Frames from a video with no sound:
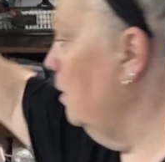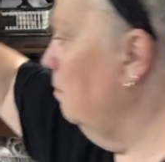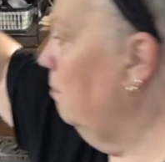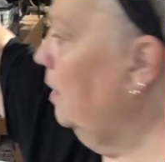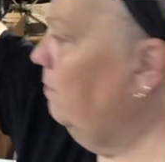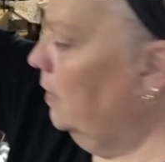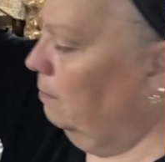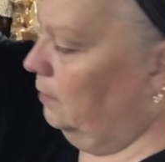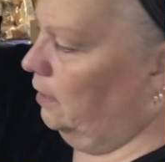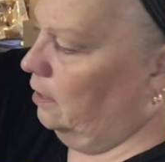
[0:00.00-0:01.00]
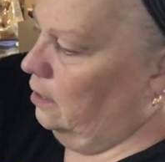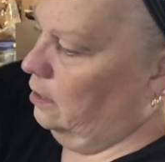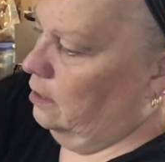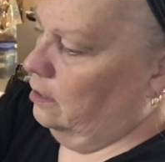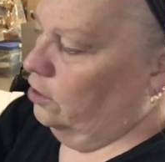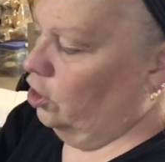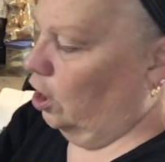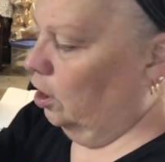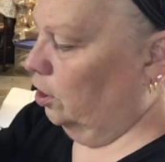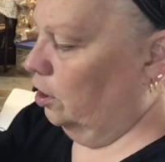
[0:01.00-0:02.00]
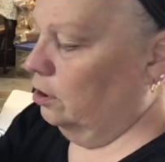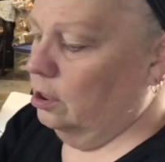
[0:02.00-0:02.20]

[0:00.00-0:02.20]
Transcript: My Family Dollar,